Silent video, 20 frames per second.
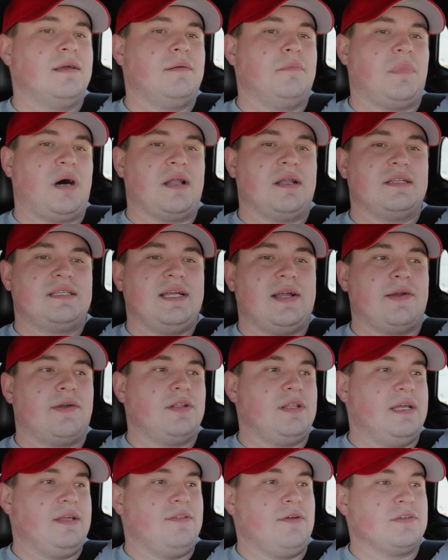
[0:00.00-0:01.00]

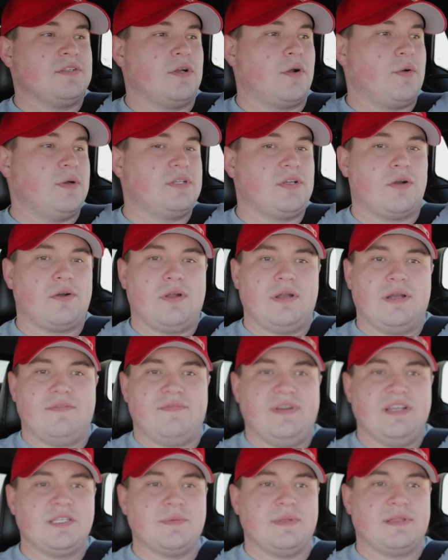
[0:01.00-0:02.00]
Monetarily, there's no return on
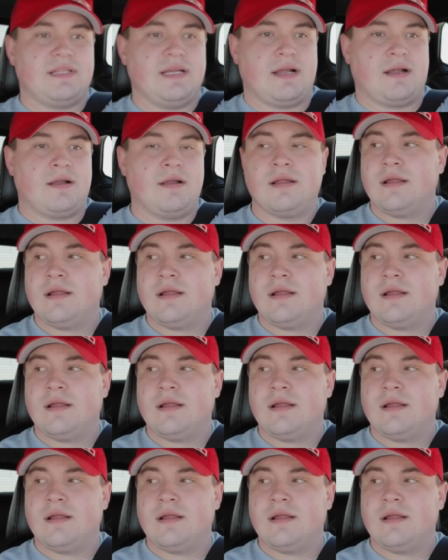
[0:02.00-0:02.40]
investment there.